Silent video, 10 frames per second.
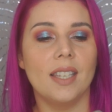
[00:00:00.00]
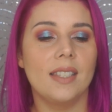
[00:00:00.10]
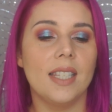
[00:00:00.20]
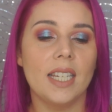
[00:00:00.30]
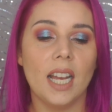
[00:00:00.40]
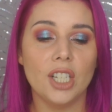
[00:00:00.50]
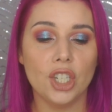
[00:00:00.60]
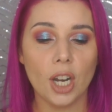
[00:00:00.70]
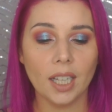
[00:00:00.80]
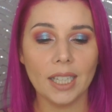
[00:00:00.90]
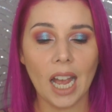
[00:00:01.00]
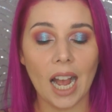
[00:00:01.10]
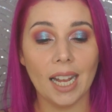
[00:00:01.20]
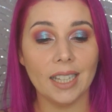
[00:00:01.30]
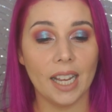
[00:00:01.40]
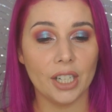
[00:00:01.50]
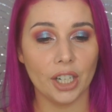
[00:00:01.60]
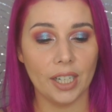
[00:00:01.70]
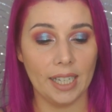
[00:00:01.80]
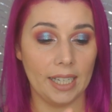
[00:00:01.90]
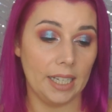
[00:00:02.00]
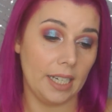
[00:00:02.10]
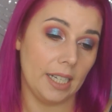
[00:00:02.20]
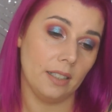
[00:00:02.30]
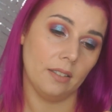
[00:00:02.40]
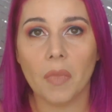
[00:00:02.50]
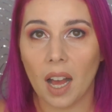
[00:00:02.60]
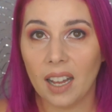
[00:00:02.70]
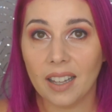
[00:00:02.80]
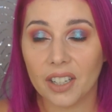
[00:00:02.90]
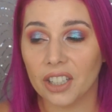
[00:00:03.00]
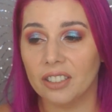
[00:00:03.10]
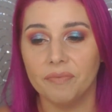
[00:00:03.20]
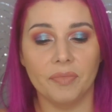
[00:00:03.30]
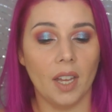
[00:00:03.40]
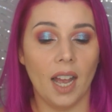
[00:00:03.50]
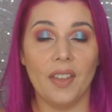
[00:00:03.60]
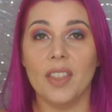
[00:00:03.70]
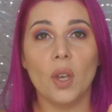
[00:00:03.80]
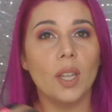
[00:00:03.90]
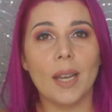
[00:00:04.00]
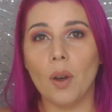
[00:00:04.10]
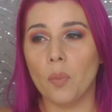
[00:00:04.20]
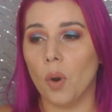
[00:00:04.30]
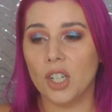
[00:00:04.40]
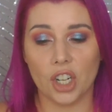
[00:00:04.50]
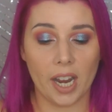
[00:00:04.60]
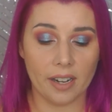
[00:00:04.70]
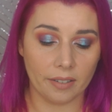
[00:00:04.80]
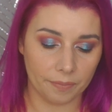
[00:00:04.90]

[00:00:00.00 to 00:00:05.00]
is the Jelly Highlighter in Highlighter. I think they only came out with one shade.